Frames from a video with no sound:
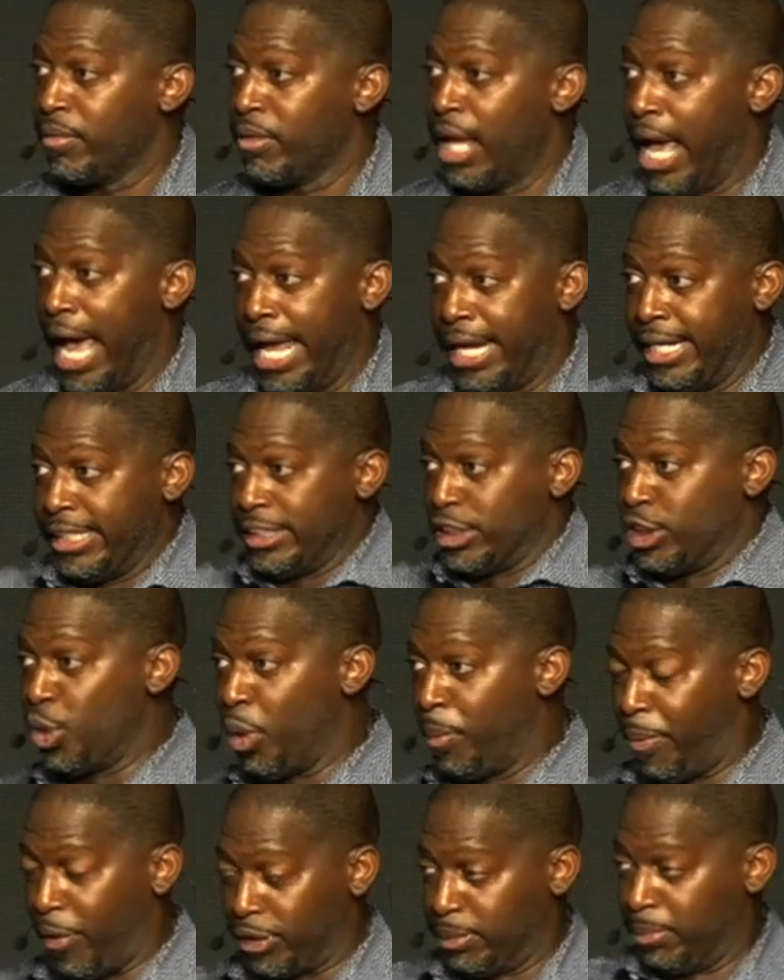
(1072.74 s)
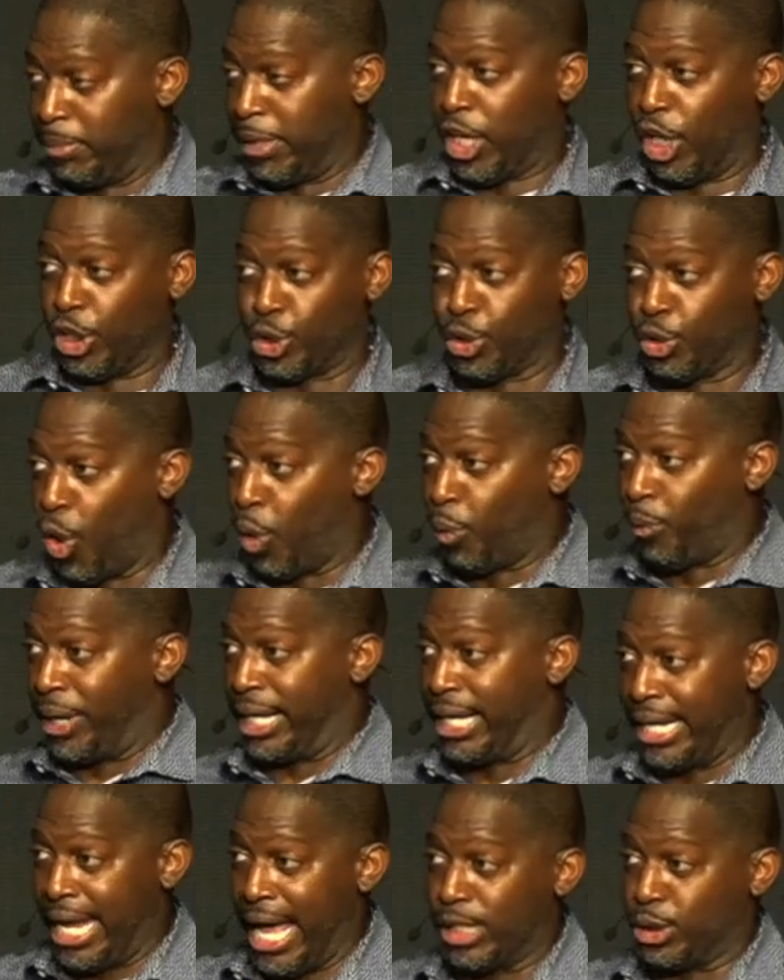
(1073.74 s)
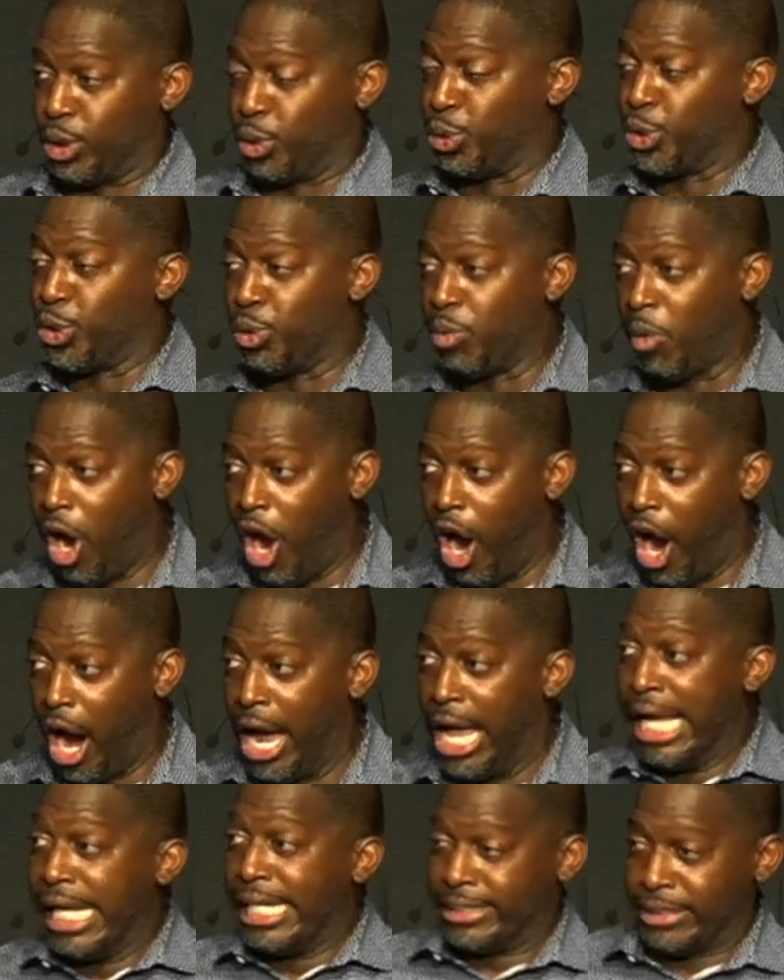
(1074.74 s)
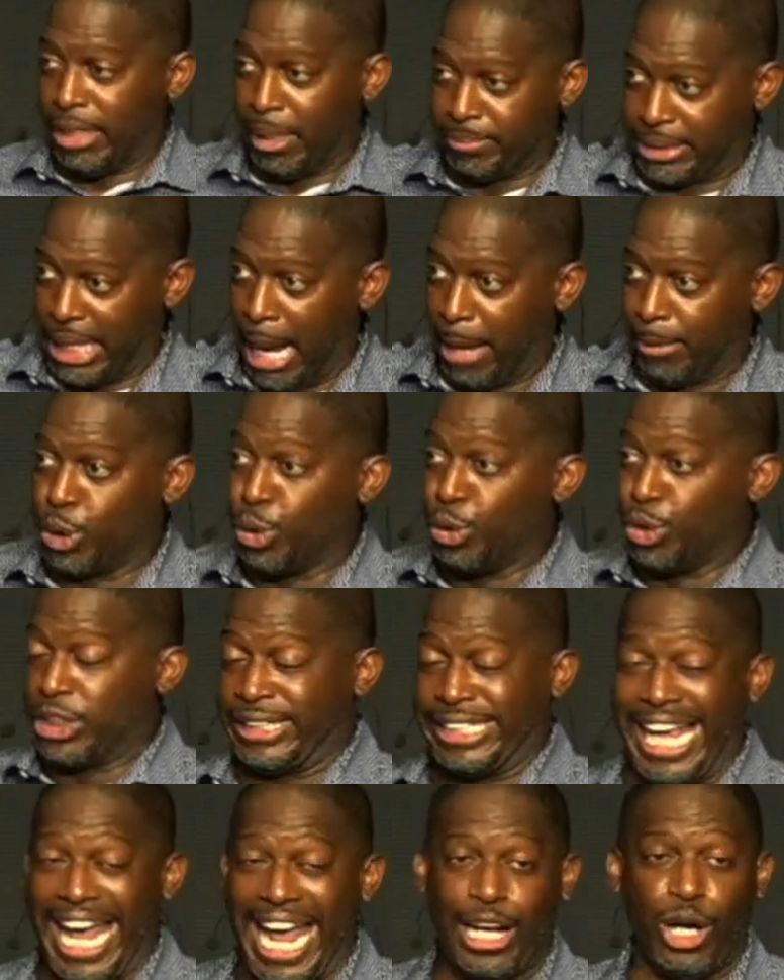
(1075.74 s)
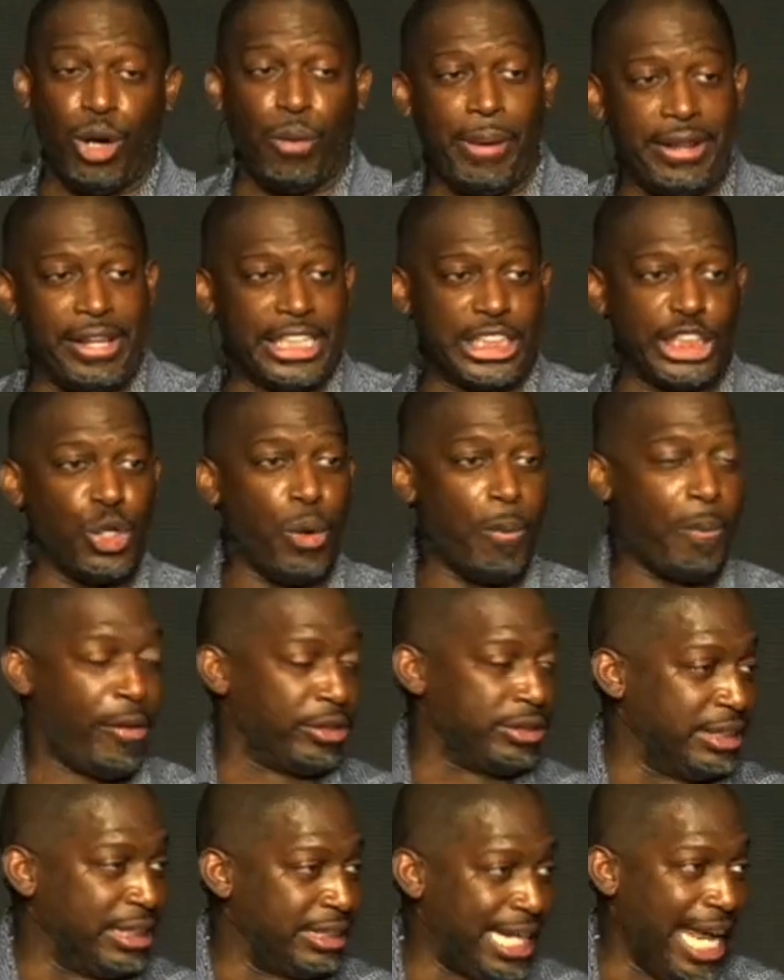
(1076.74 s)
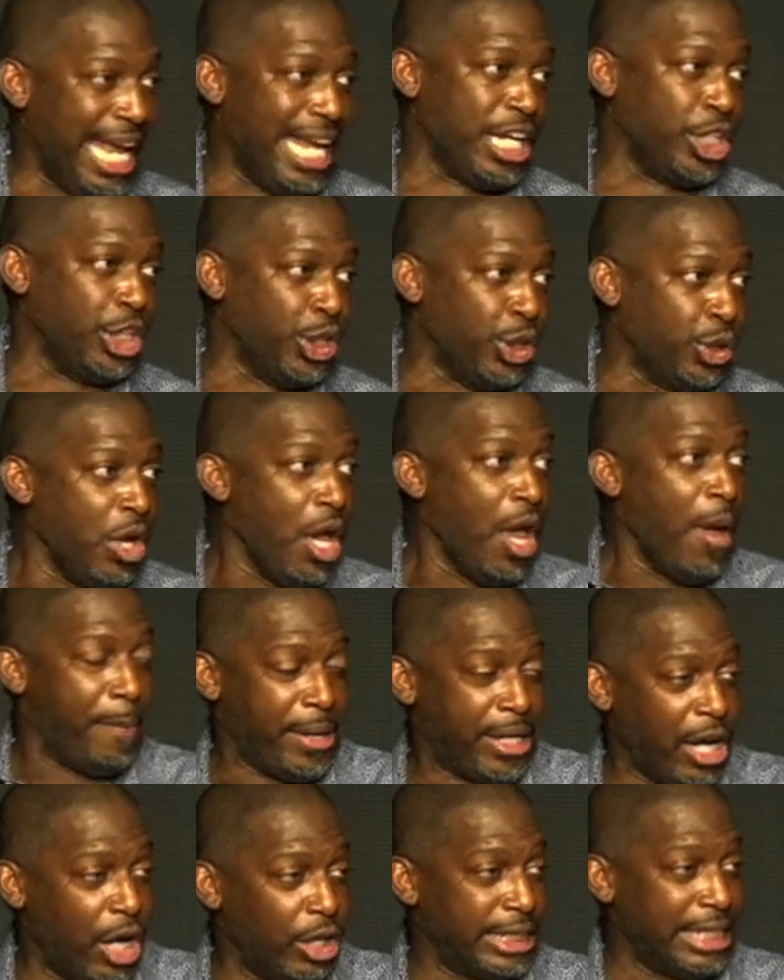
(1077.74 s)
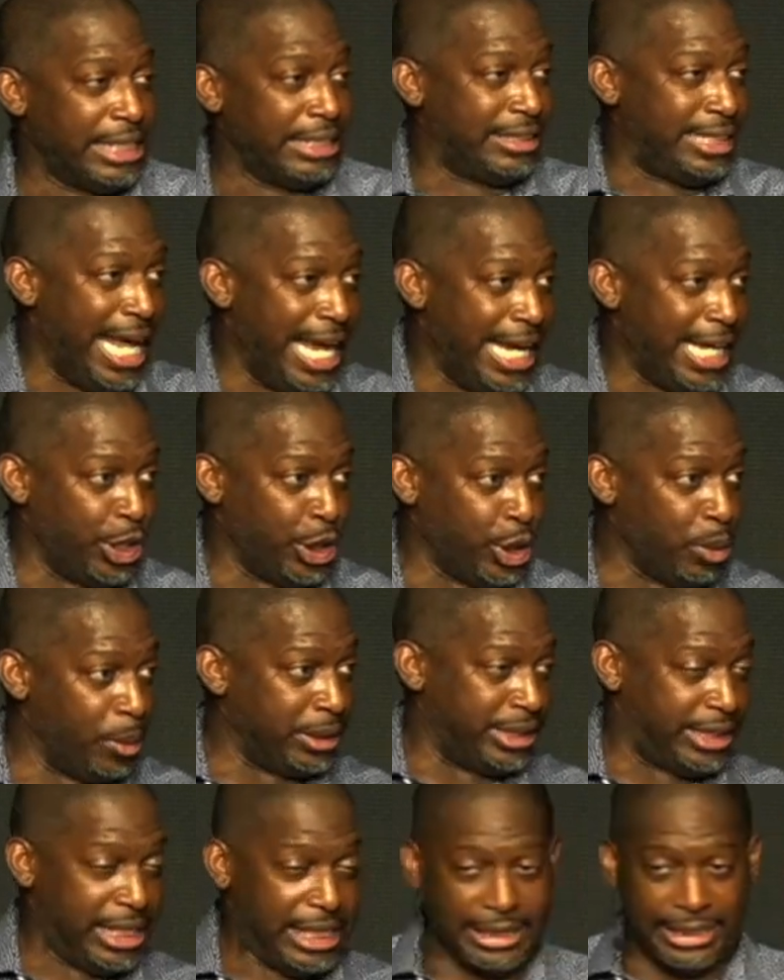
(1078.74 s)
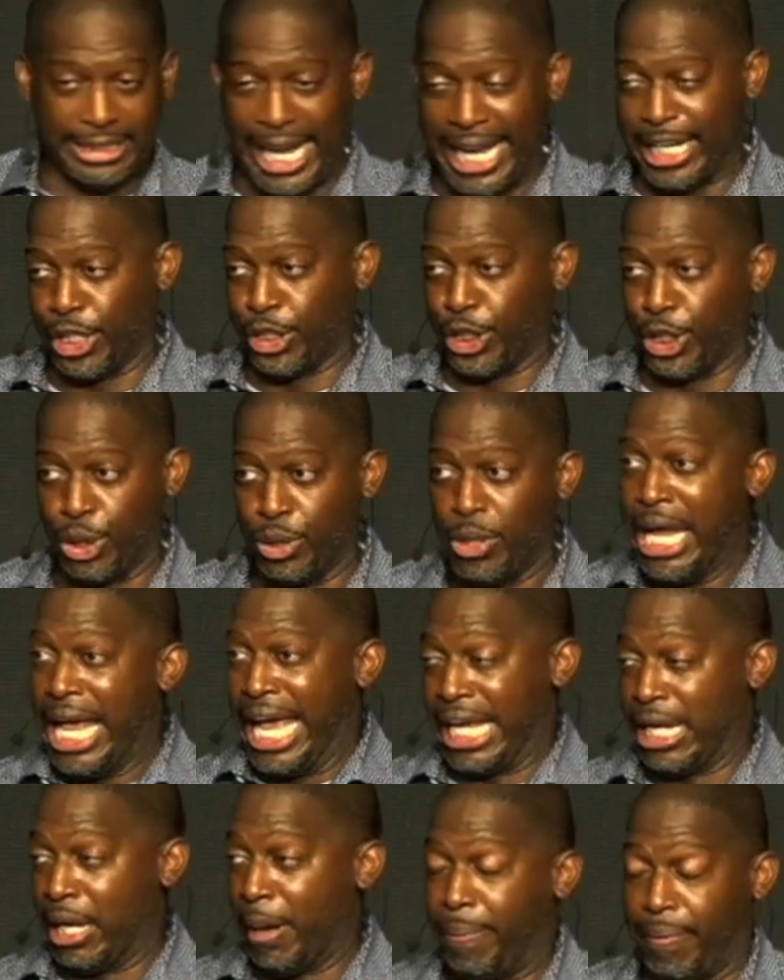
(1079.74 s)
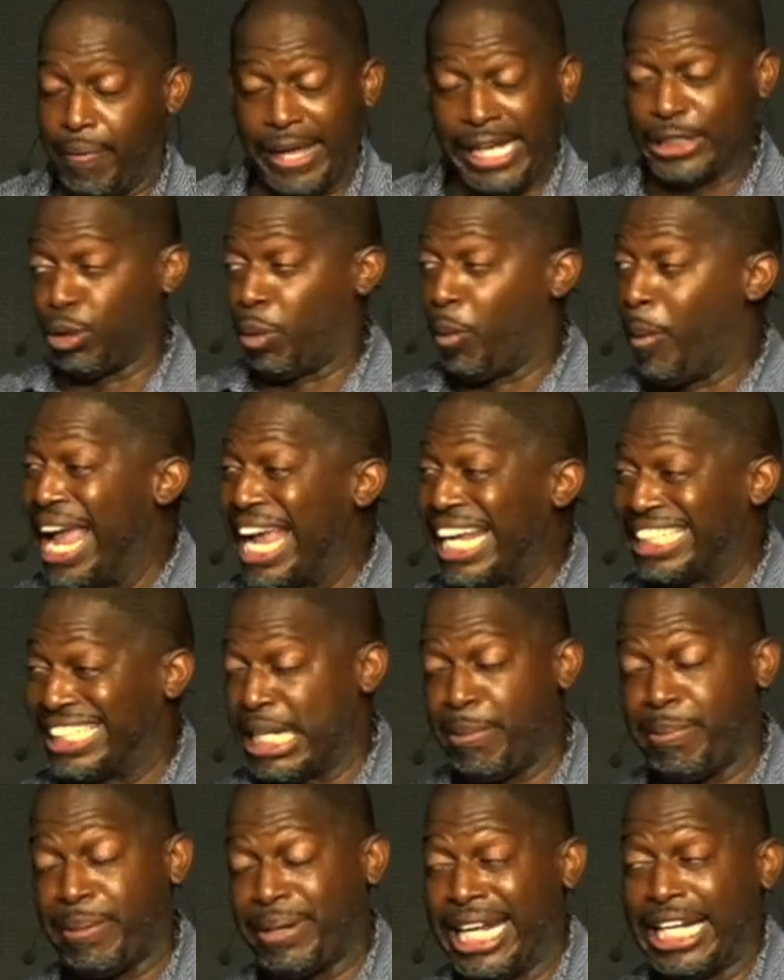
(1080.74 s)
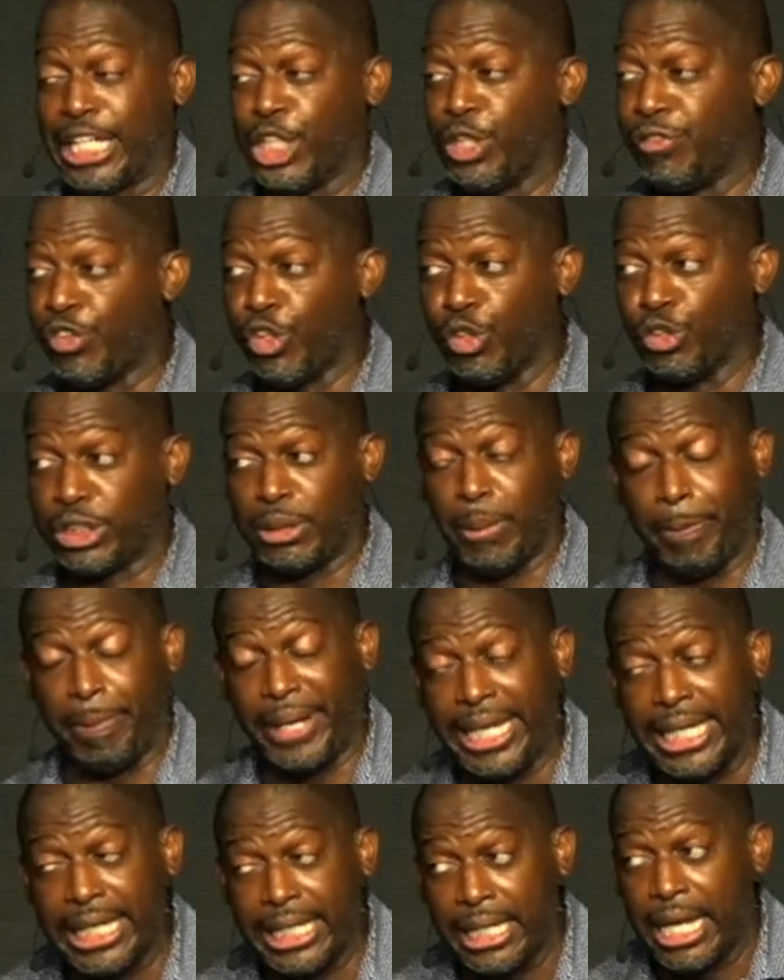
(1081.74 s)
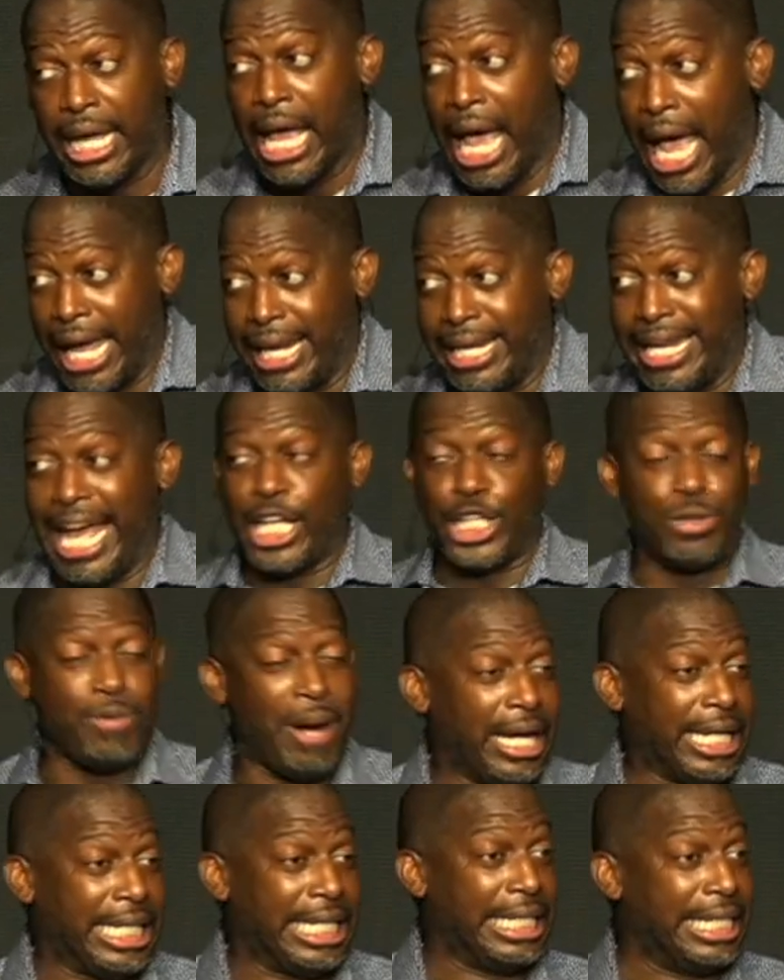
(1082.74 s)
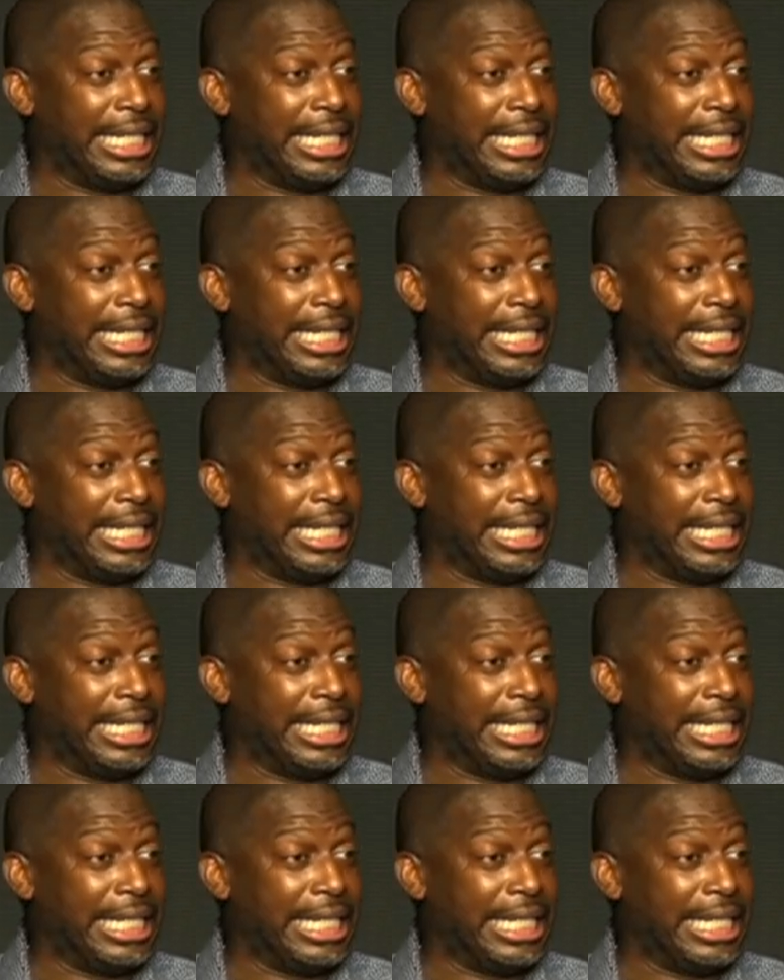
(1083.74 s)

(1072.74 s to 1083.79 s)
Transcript: And this new person, because you don't recognize who you are, sometimes you're scared of where this new person is taking you because he's taking you or she's taking you in a place way deeper than you used to be. And now you out here in